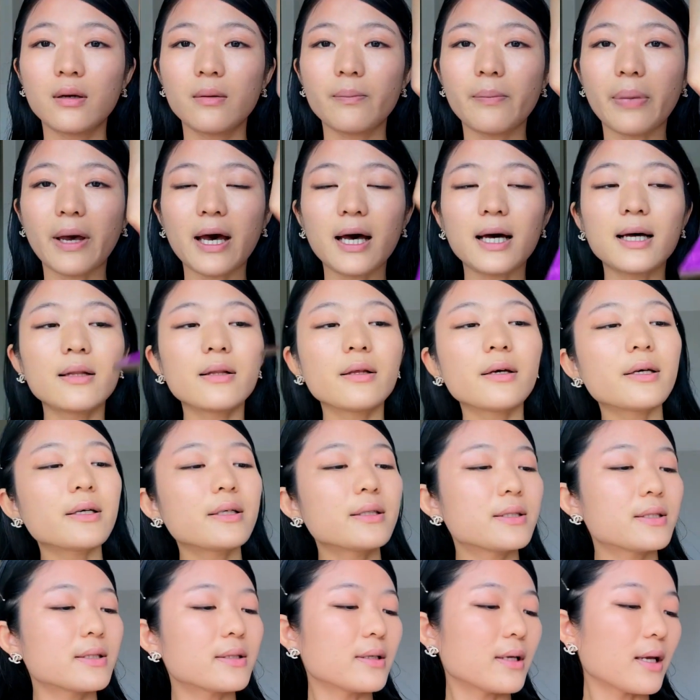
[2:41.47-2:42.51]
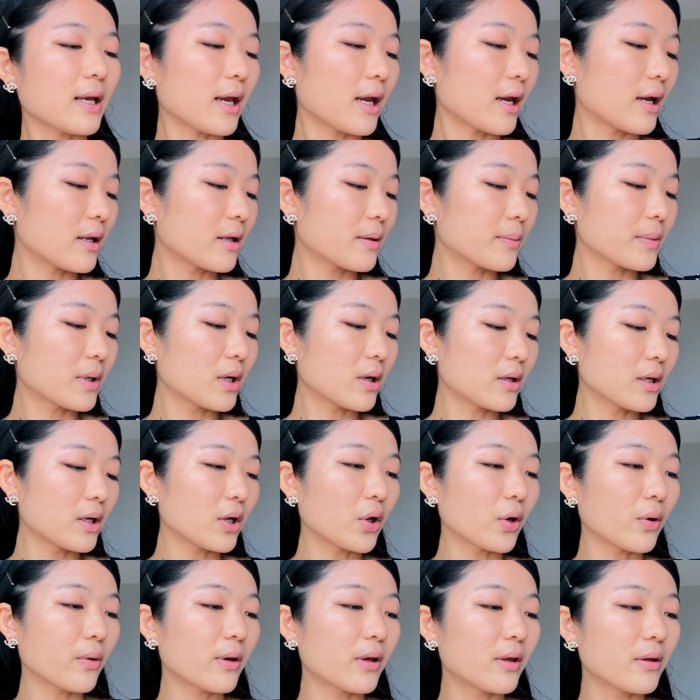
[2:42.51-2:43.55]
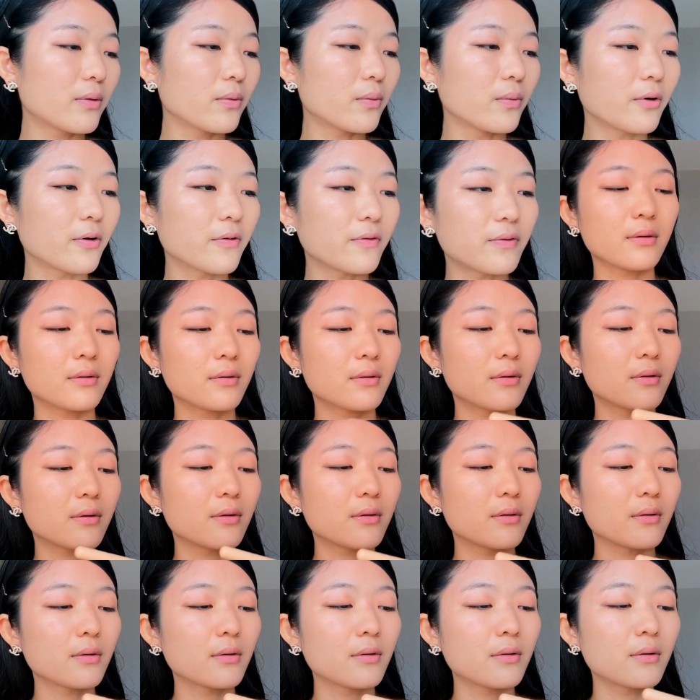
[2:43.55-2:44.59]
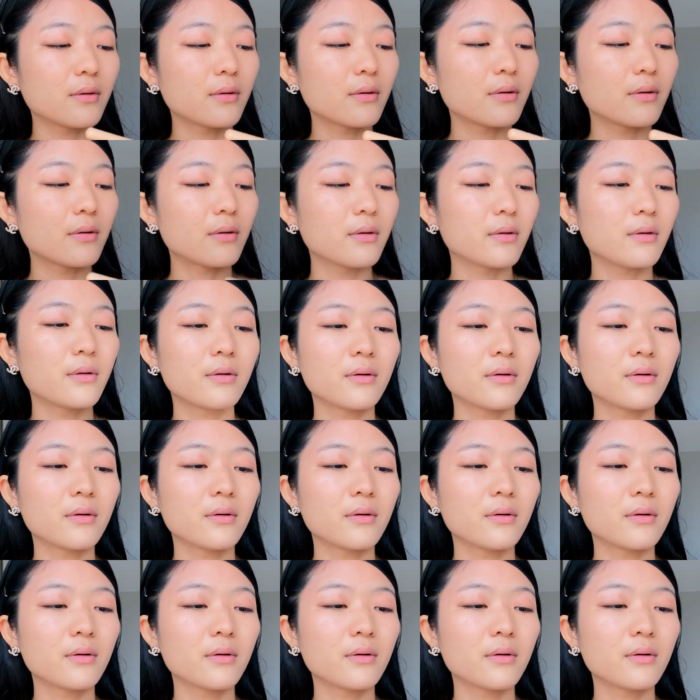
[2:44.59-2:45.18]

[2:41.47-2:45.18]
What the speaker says: palette, and I'm gonna go in with this color called